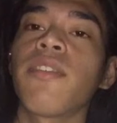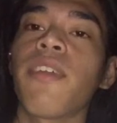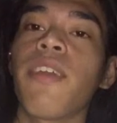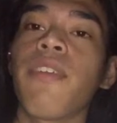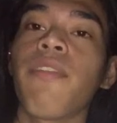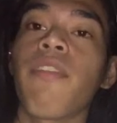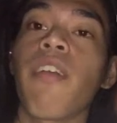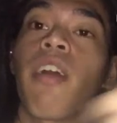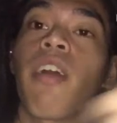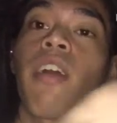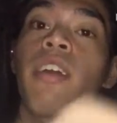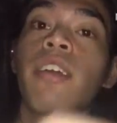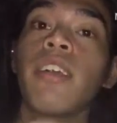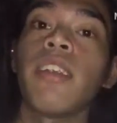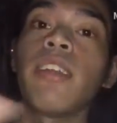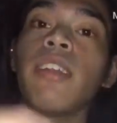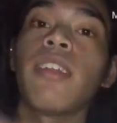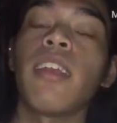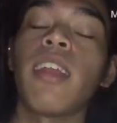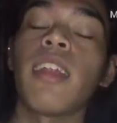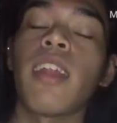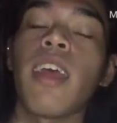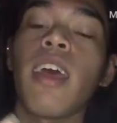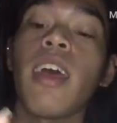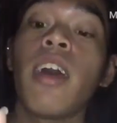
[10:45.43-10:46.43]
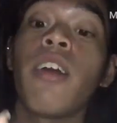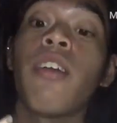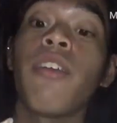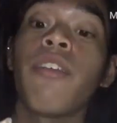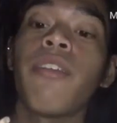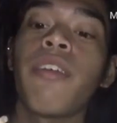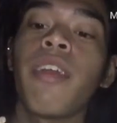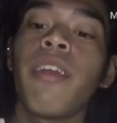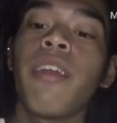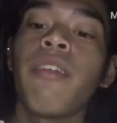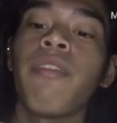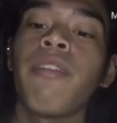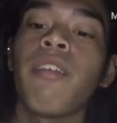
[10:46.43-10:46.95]
5 hours at all, oh,
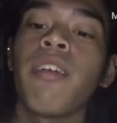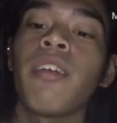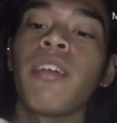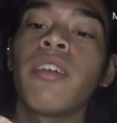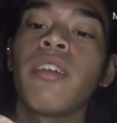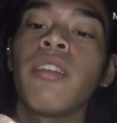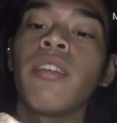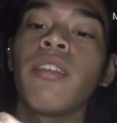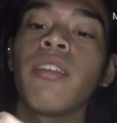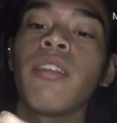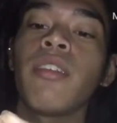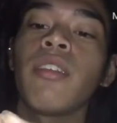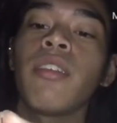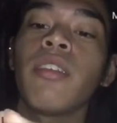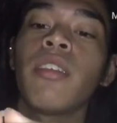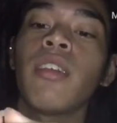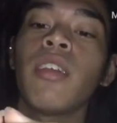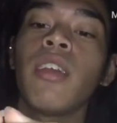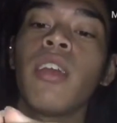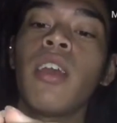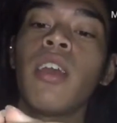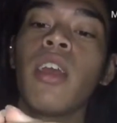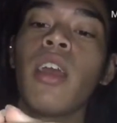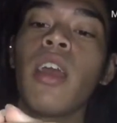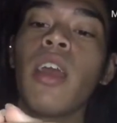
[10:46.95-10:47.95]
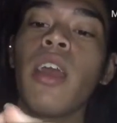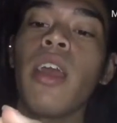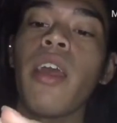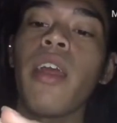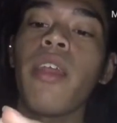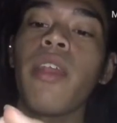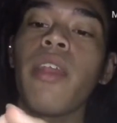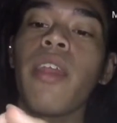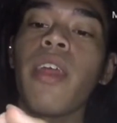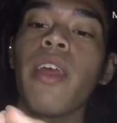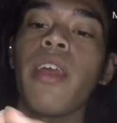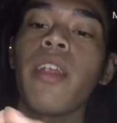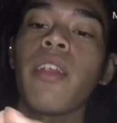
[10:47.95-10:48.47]
5 hours.
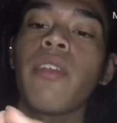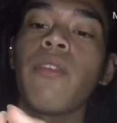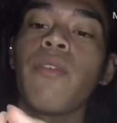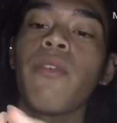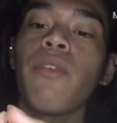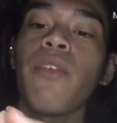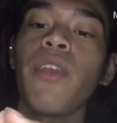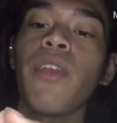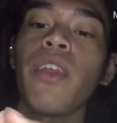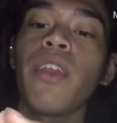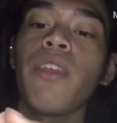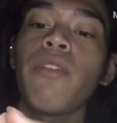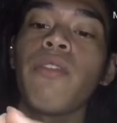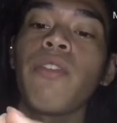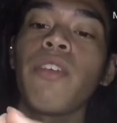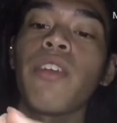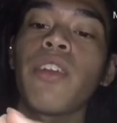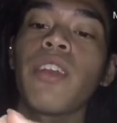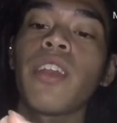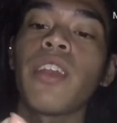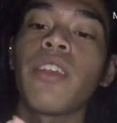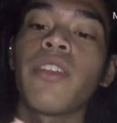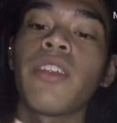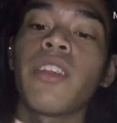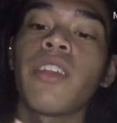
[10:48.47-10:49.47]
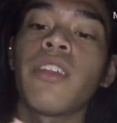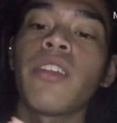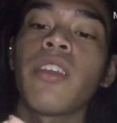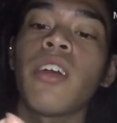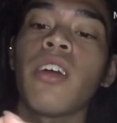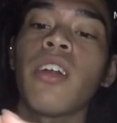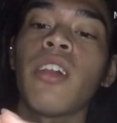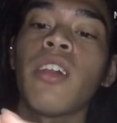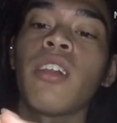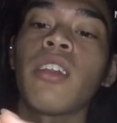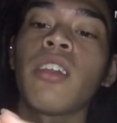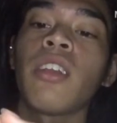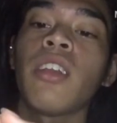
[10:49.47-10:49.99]
And then, waiting for the
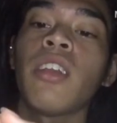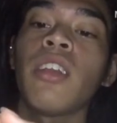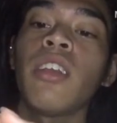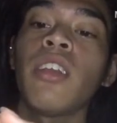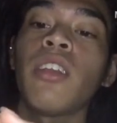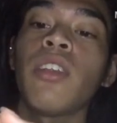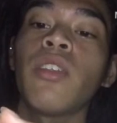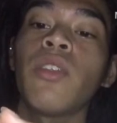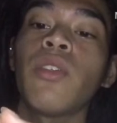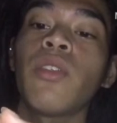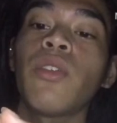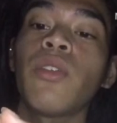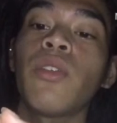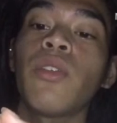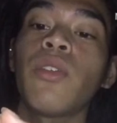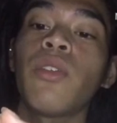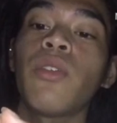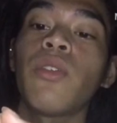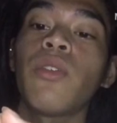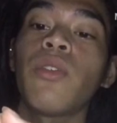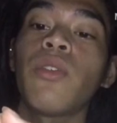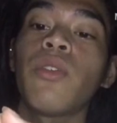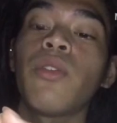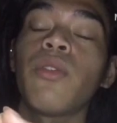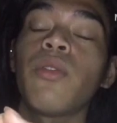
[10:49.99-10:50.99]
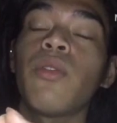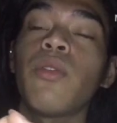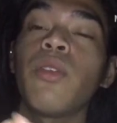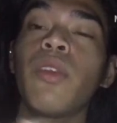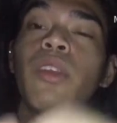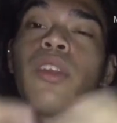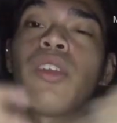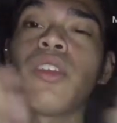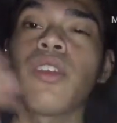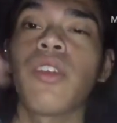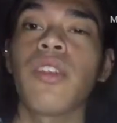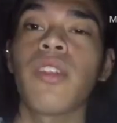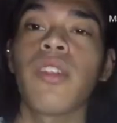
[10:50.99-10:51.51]
result is,
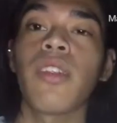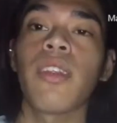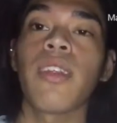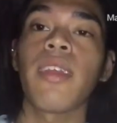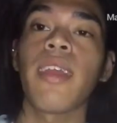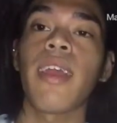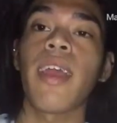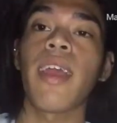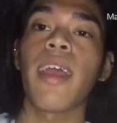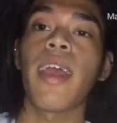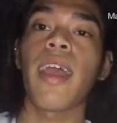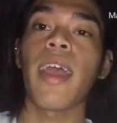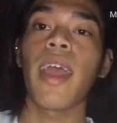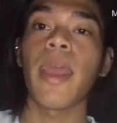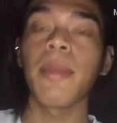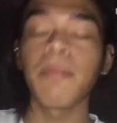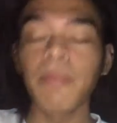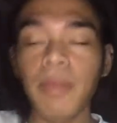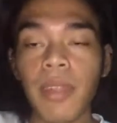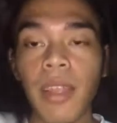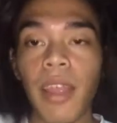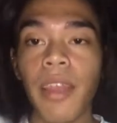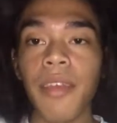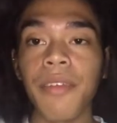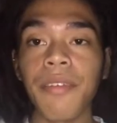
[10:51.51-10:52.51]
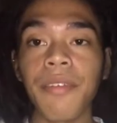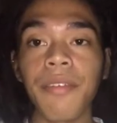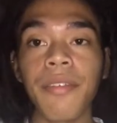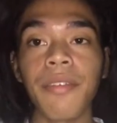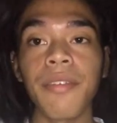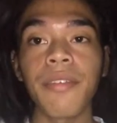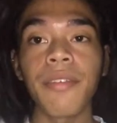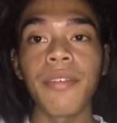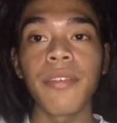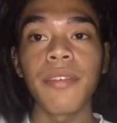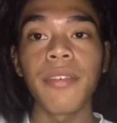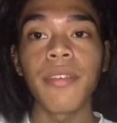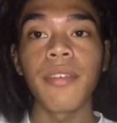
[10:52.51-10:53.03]
which is, I'm
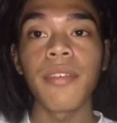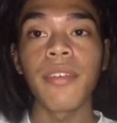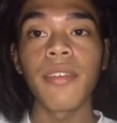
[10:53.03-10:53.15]
safe.